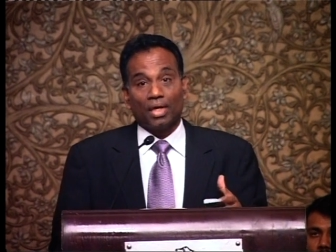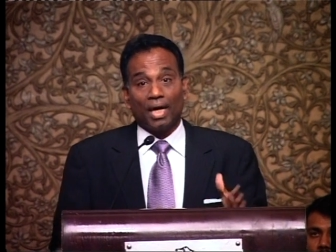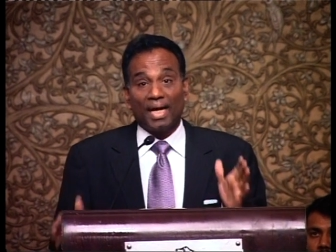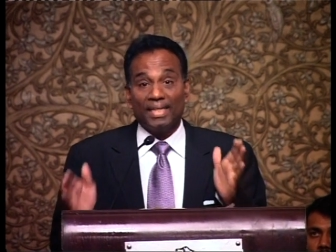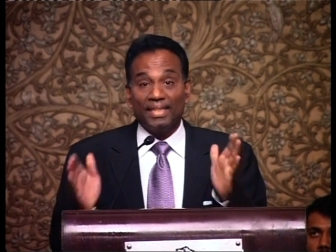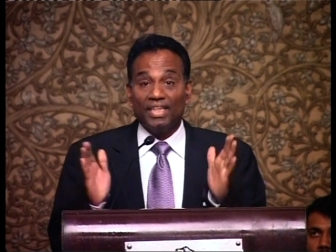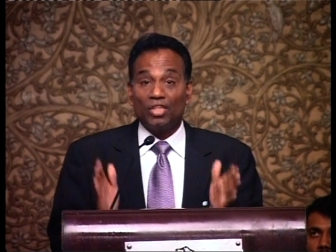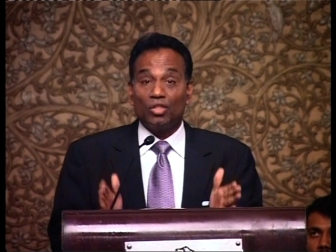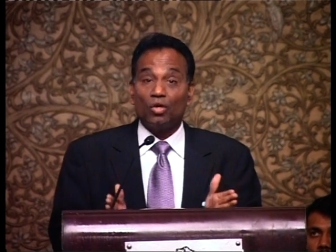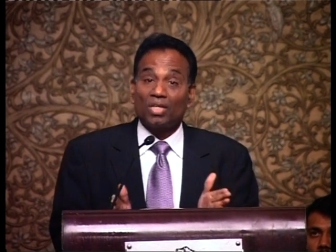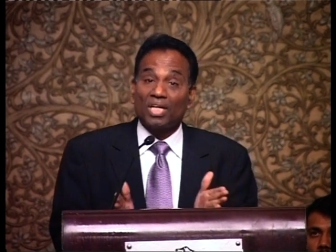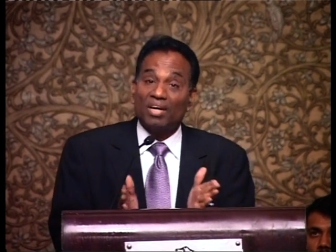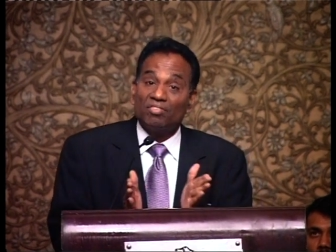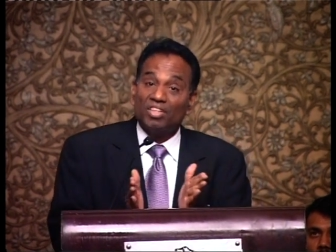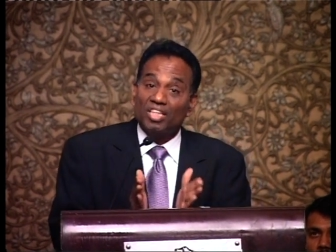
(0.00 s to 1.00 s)
I did not
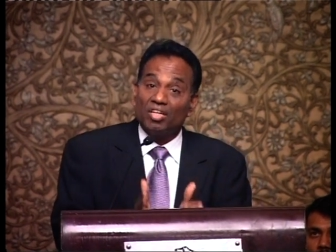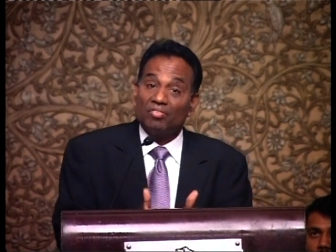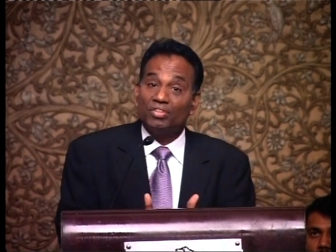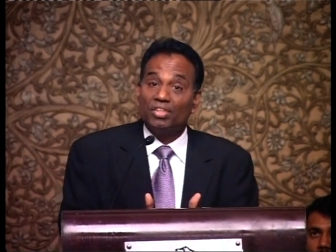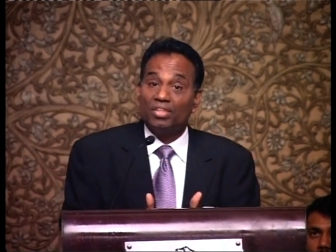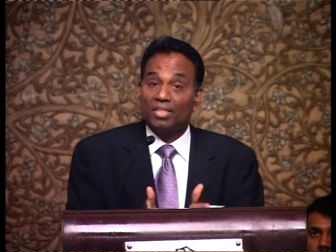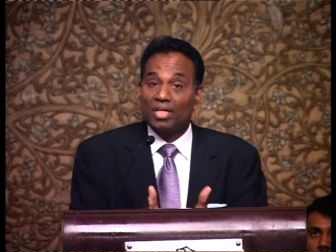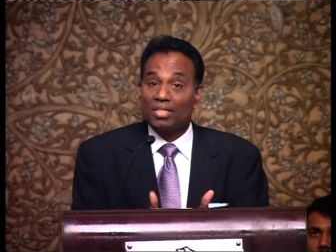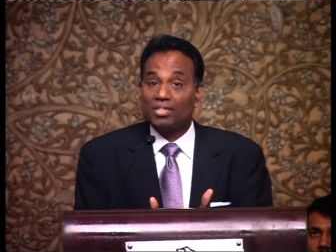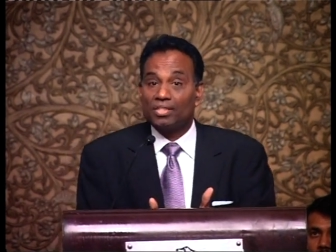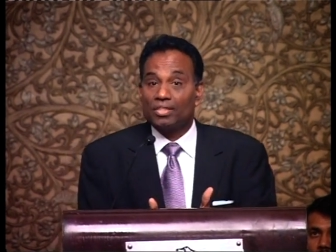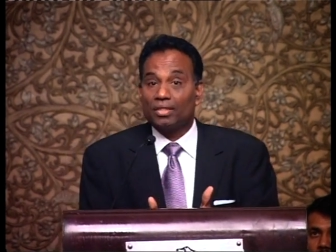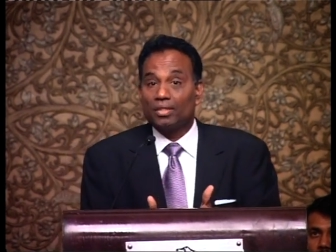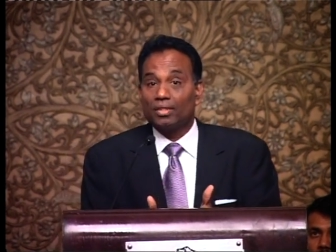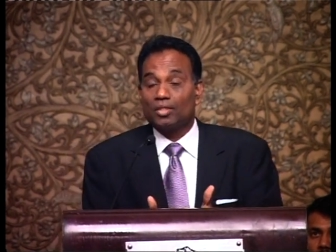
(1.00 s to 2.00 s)
have a definite
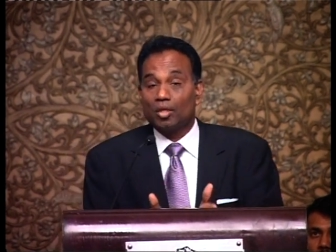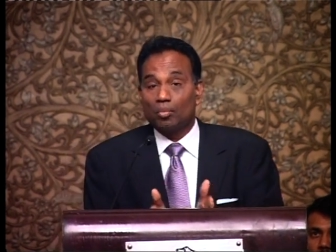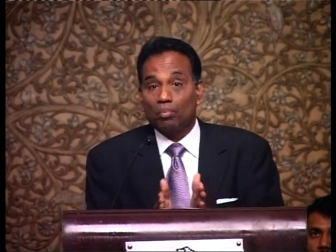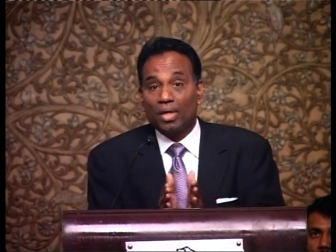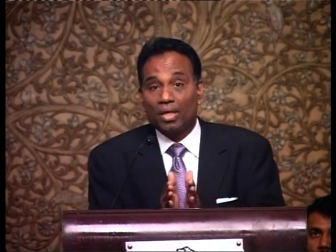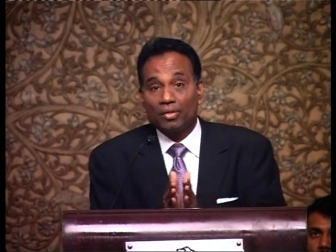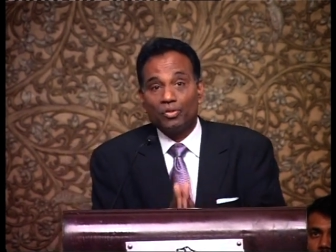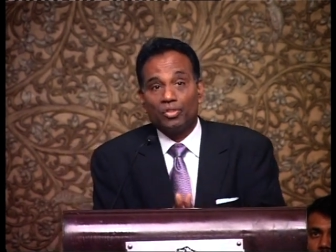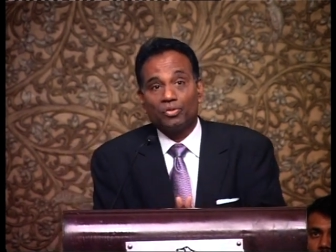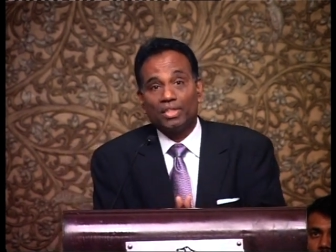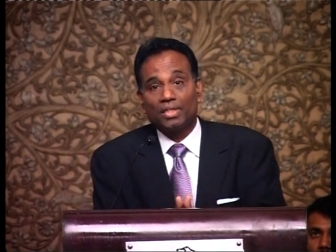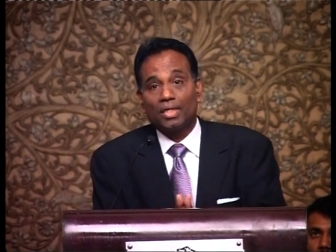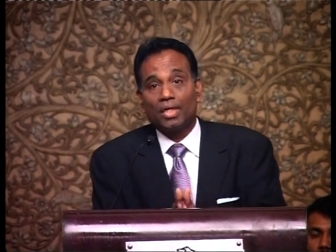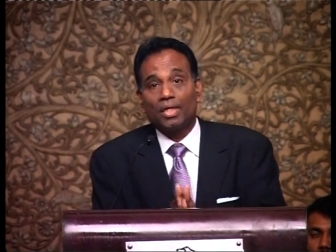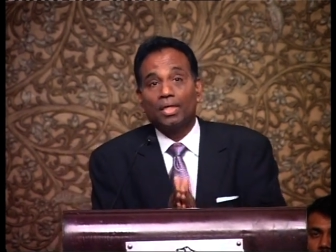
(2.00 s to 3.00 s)
answer. The Bhagavad
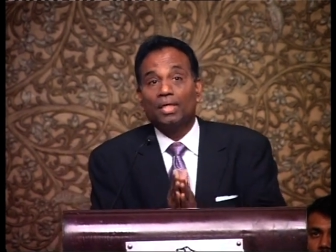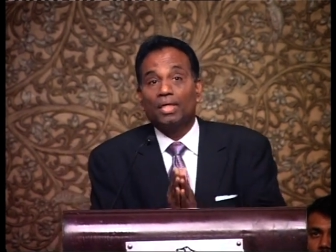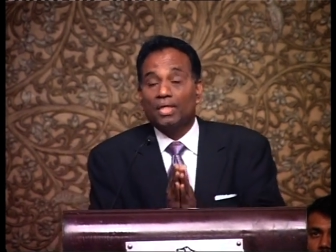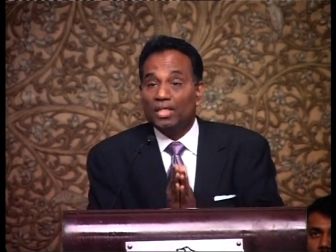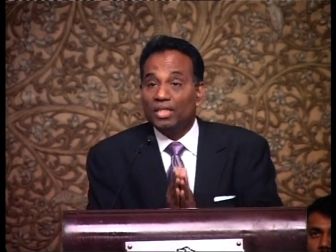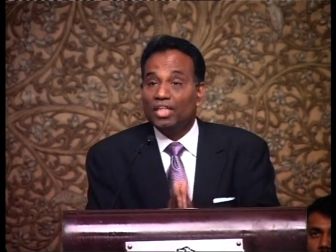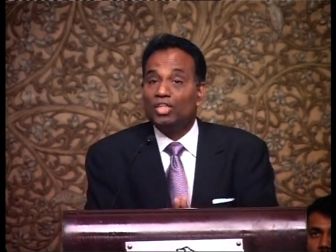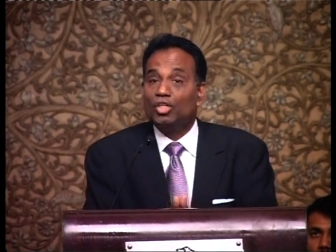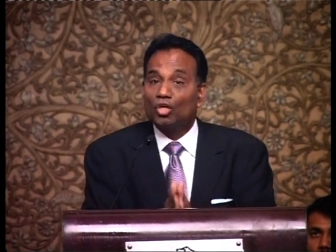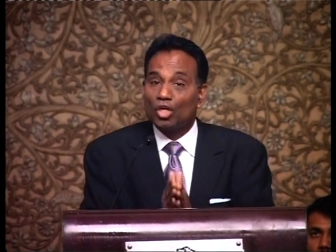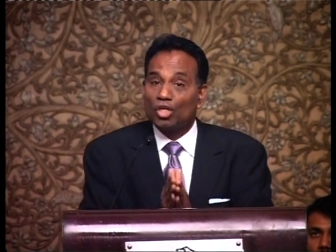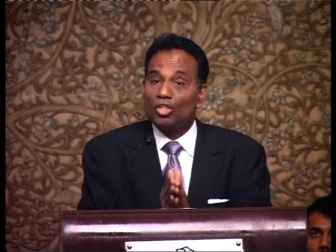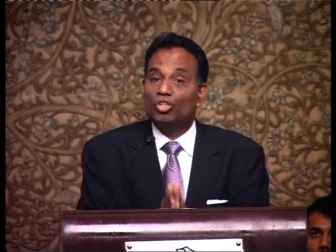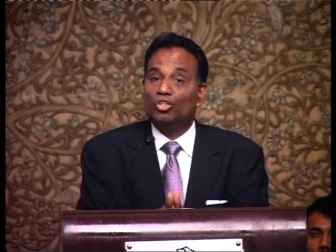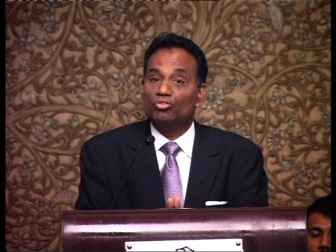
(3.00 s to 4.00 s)
Gita did
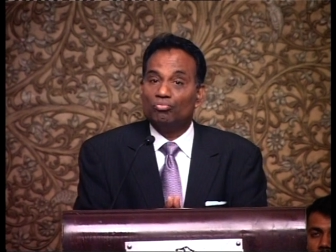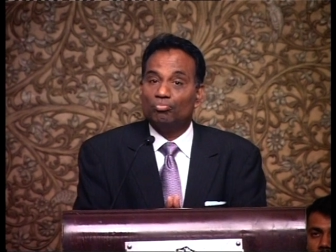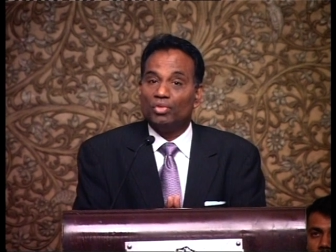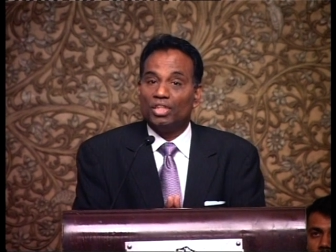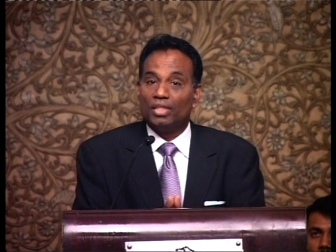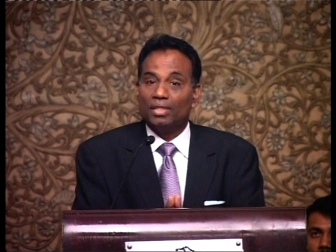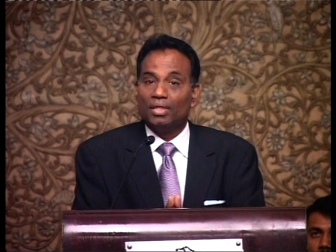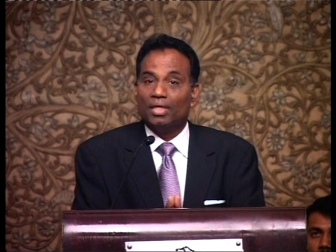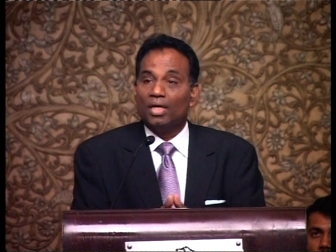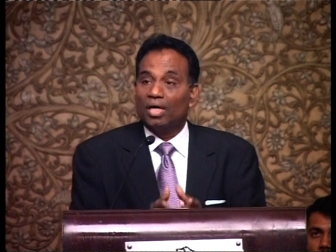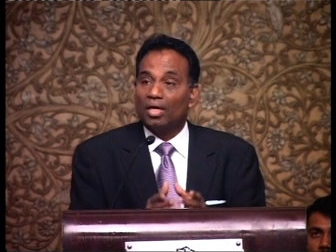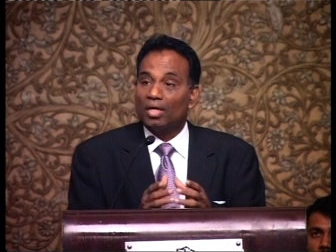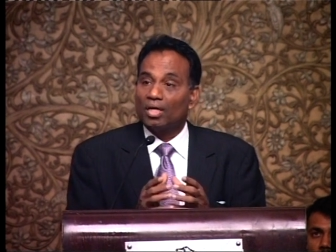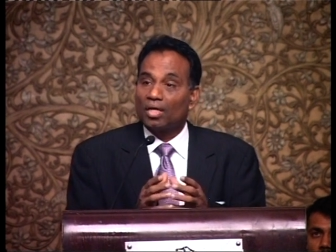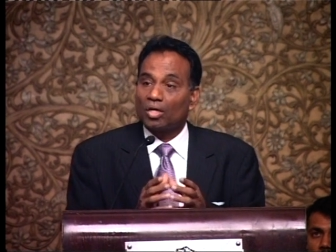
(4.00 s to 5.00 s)
not give me a